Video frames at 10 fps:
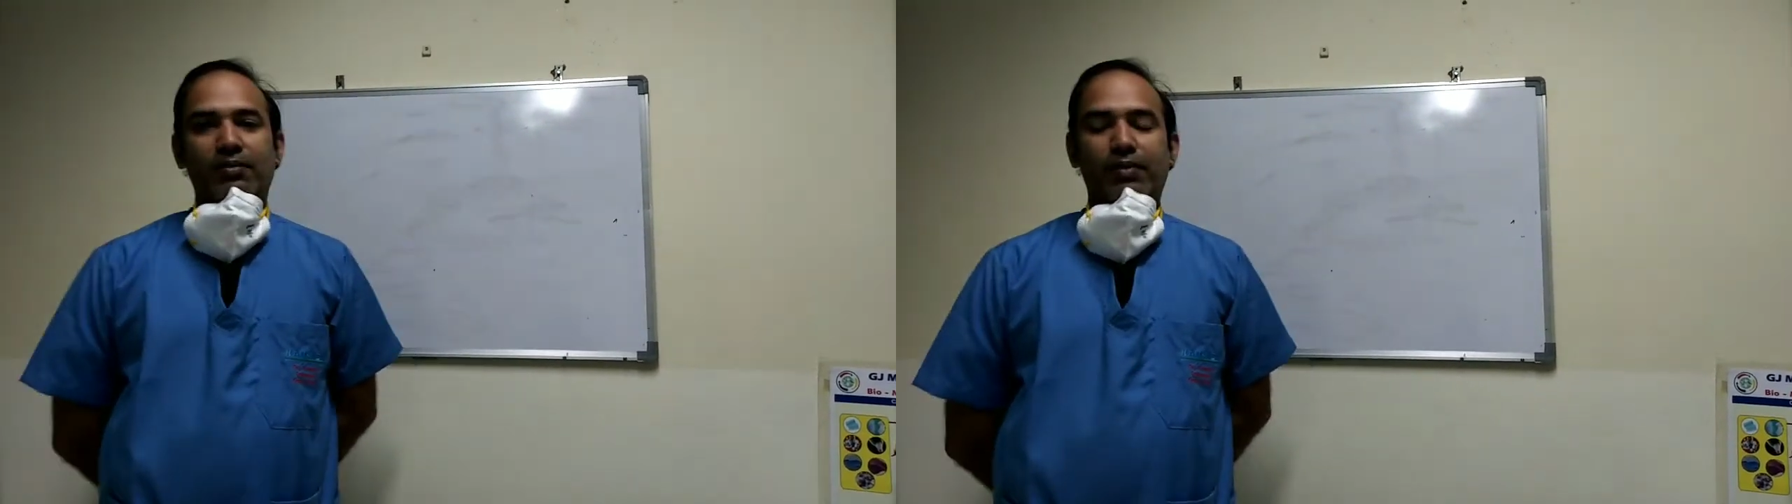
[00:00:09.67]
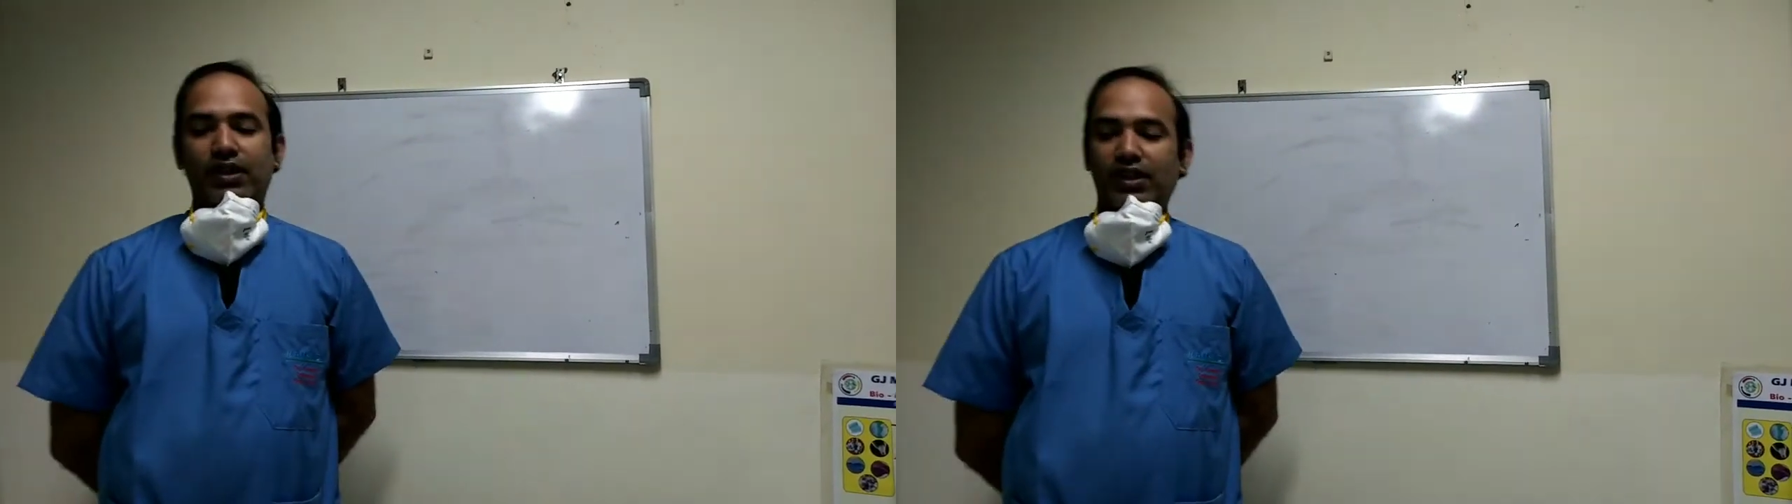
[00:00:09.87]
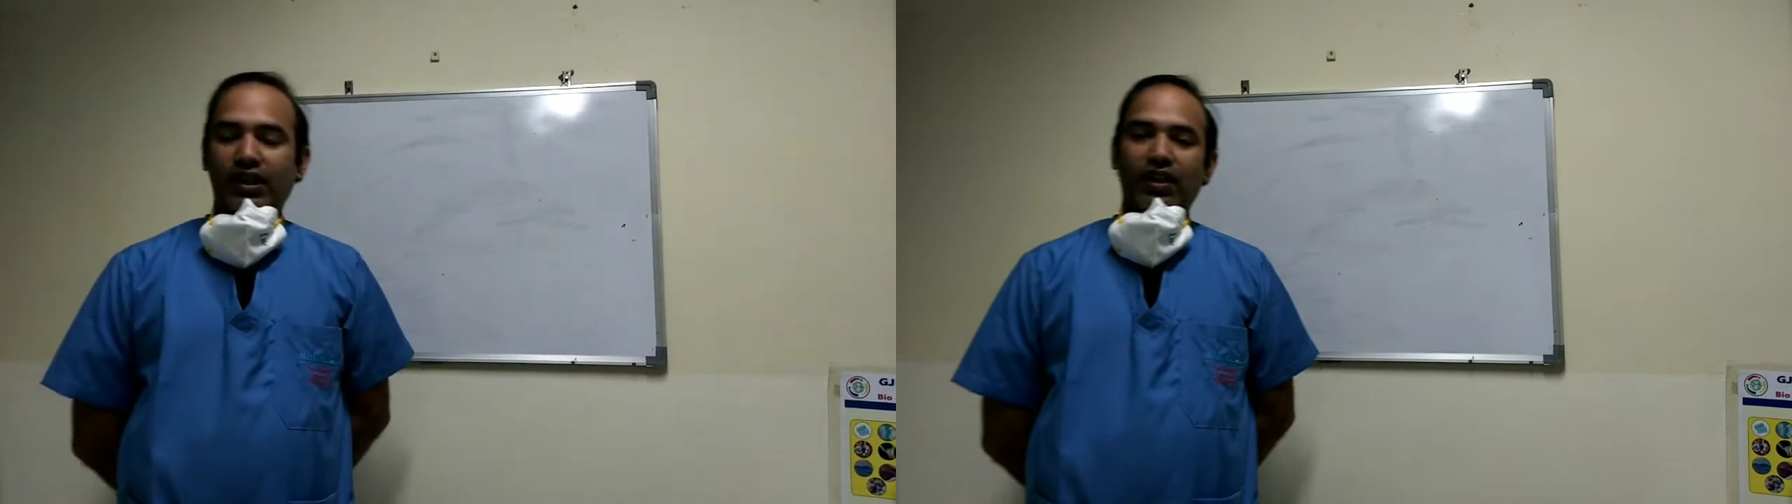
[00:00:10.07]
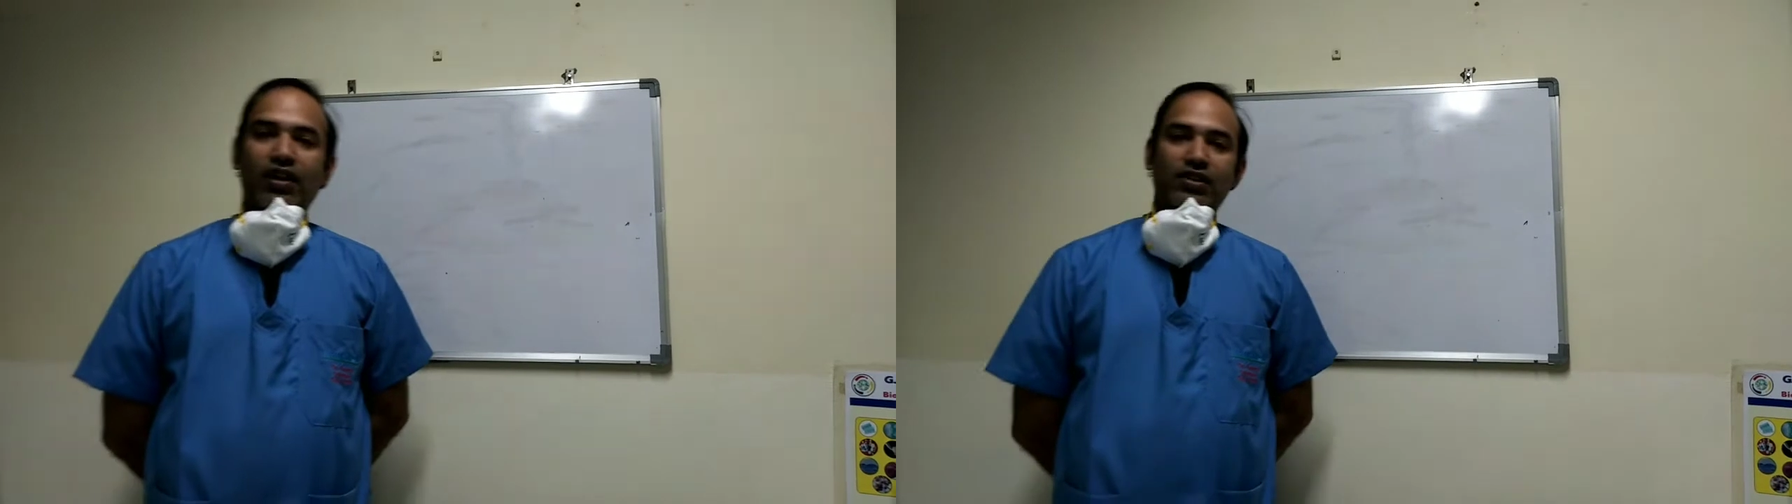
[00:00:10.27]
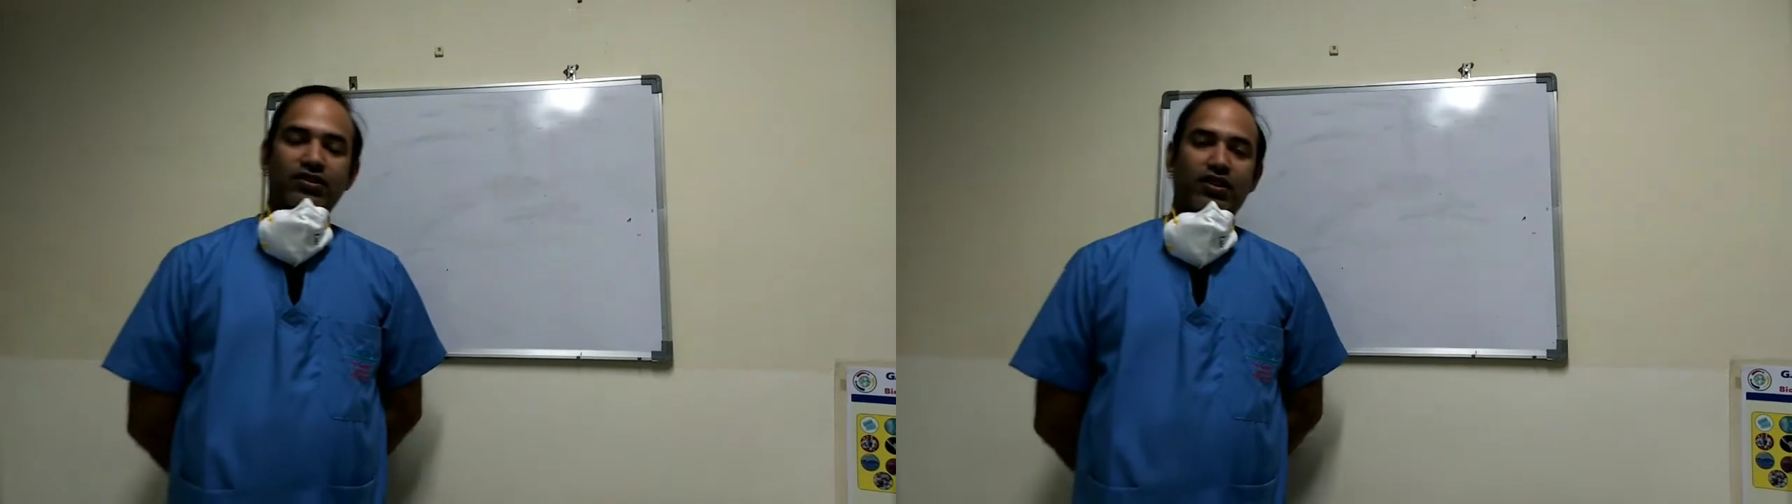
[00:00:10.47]
but they can
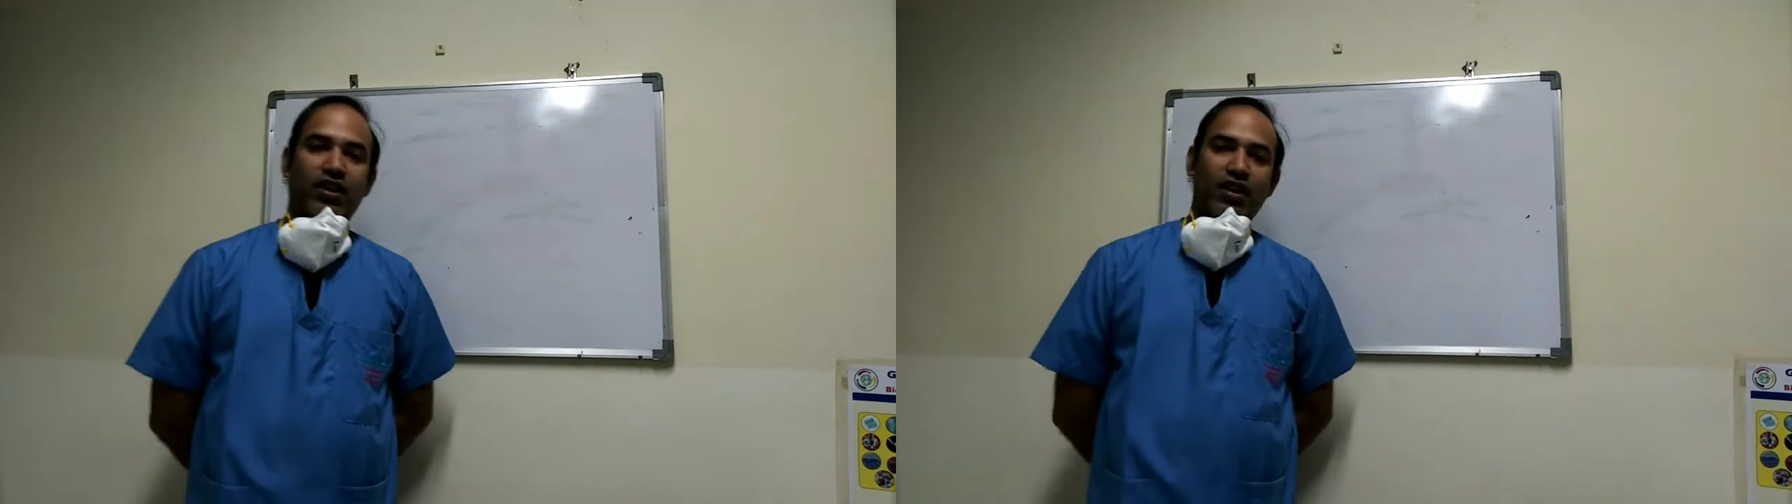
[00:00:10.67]
also